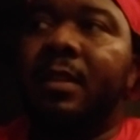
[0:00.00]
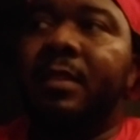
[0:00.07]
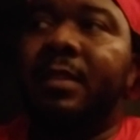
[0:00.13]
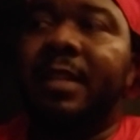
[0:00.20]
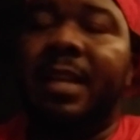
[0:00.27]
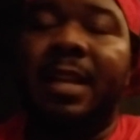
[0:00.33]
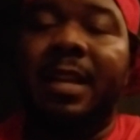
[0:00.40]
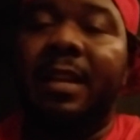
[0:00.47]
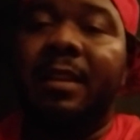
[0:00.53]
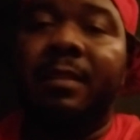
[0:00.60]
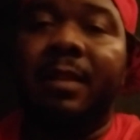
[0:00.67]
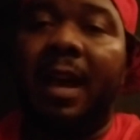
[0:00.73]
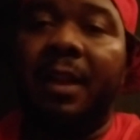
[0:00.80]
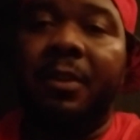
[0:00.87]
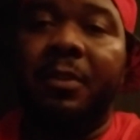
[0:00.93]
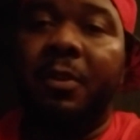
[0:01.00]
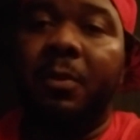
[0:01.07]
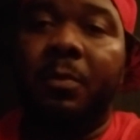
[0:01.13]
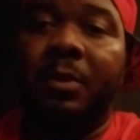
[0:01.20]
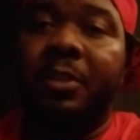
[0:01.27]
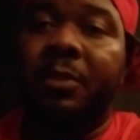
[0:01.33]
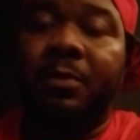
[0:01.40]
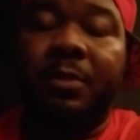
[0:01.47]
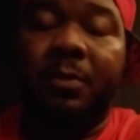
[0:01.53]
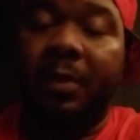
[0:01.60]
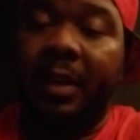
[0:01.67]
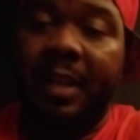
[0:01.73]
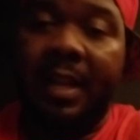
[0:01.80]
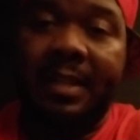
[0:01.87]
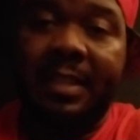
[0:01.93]
Dean, I don't know what you were
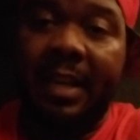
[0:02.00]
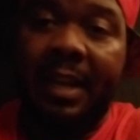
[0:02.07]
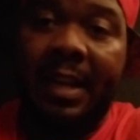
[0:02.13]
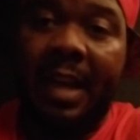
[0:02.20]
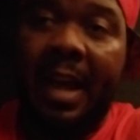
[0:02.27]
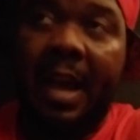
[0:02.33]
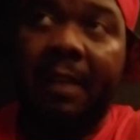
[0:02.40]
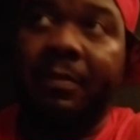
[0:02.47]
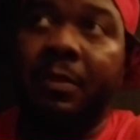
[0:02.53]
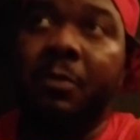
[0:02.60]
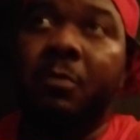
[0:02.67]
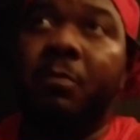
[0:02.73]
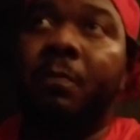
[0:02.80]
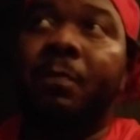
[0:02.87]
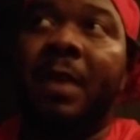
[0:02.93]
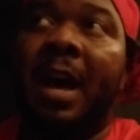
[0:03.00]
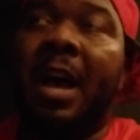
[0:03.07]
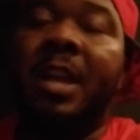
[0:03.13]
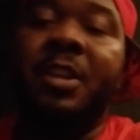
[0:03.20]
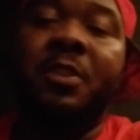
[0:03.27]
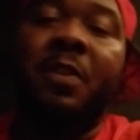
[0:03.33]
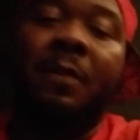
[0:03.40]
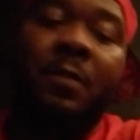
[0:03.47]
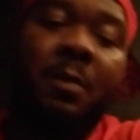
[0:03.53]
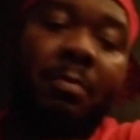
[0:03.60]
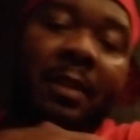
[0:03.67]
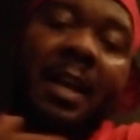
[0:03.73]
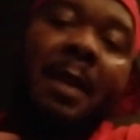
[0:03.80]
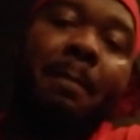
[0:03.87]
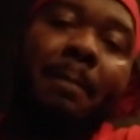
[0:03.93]
doing in that second half. If you're
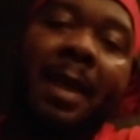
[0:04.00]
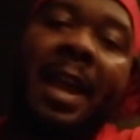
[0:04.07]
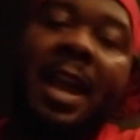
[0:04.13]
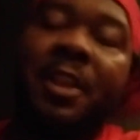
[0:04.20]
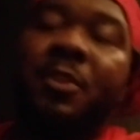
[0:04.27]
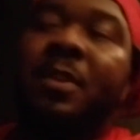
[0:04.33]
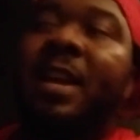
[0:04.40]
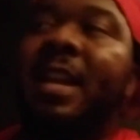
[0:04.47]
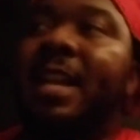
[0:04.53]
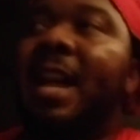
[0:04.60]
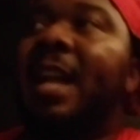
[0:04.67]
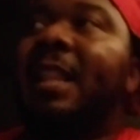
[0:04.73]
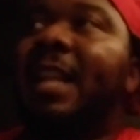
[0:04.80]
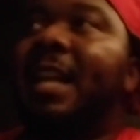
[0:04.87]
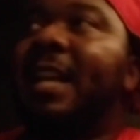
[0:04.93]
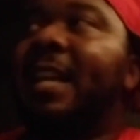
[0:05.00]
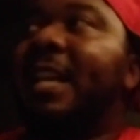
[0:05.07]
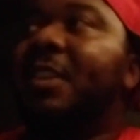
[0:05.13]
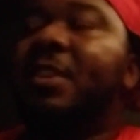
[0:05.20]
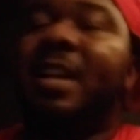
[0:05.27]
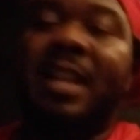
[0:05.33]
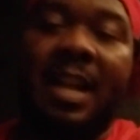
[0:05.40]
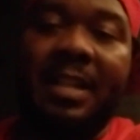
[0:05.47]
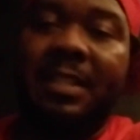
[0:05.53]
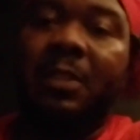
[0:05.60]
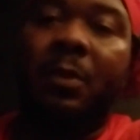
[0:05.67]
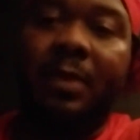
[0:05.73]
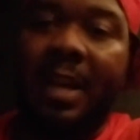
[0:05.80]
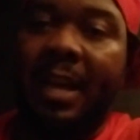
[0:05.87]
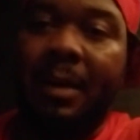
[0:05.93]
playing man, you cannot
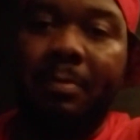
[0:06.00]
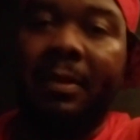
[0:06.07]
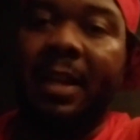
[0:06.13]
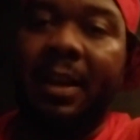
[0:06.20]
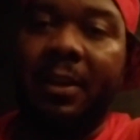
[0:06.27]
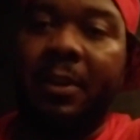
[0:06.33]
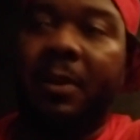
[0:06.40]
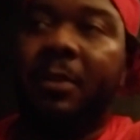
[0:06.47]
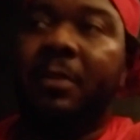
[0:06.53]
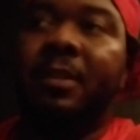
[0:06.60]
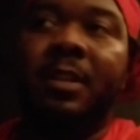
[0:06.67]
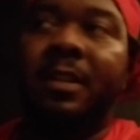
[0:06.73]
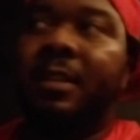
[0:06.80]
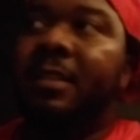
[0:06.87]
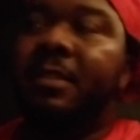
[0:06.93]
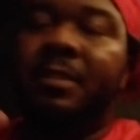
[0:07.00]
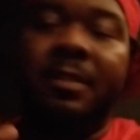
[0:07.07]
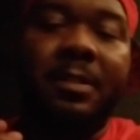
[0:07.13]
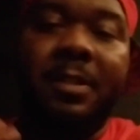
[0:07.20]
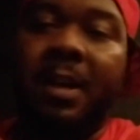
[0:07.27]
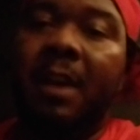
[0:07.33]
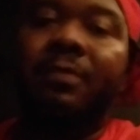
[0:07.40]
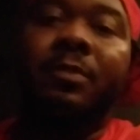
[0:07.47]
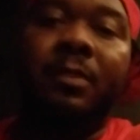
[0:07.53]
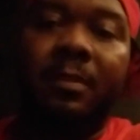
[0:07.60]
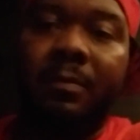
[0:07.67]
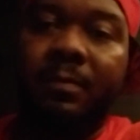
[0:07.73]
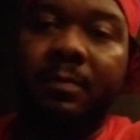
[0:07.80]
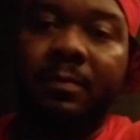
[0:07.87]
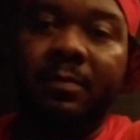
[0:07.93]
slow down a play at all. Just cover him.
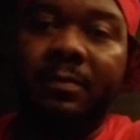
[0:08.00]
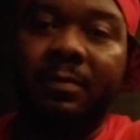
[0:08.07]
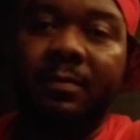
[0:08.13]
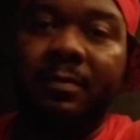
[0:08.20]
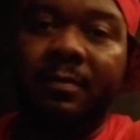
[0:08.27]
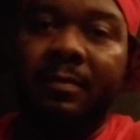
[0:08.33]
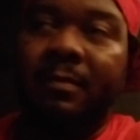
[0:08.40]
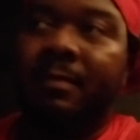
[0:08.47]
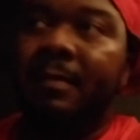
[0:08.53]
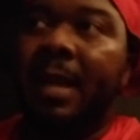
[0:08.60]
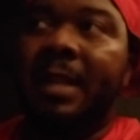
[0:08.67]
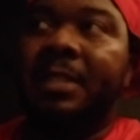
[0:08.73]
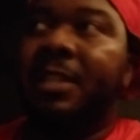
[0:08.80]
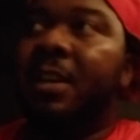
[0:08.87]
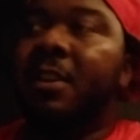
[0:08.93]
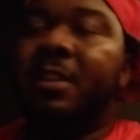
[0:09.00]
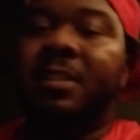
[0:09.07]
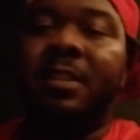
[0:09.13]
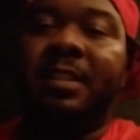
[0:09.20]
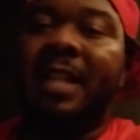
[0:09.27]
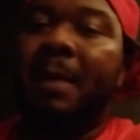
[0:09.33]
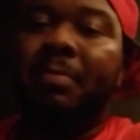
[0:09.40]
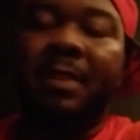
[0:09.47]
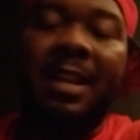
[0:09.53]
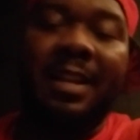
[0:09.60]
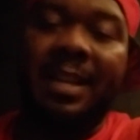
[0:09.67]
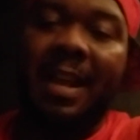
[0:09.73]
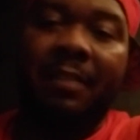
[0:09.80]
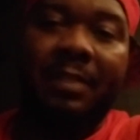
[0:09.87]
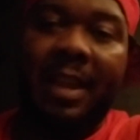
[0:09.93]
Like Jared Cook, that play
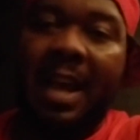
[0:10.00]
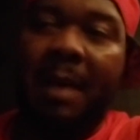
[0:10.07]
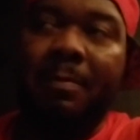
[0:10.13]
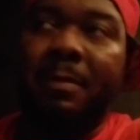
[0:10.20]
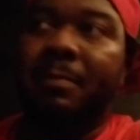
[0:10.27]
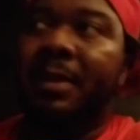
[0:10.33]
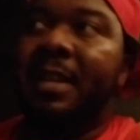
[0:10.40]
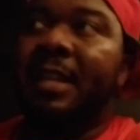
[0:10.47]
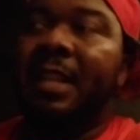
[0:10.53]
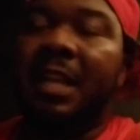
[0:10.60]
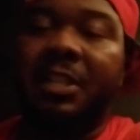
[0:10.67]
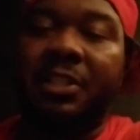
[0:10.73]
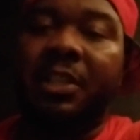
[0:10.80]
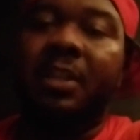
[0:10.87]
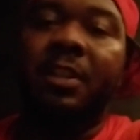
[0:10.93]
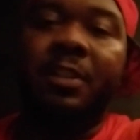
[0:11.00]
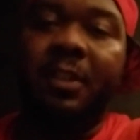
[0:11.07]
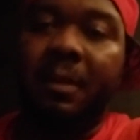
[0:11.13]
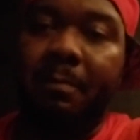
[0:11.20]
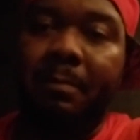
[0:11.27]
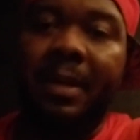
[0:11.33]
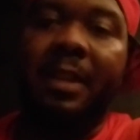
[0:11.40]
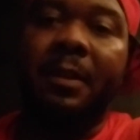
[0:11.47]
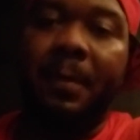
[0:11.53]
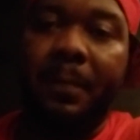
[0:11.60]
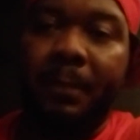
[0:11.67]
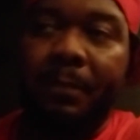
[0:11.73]
didn't have to happen, but he let Jared Cook beat him.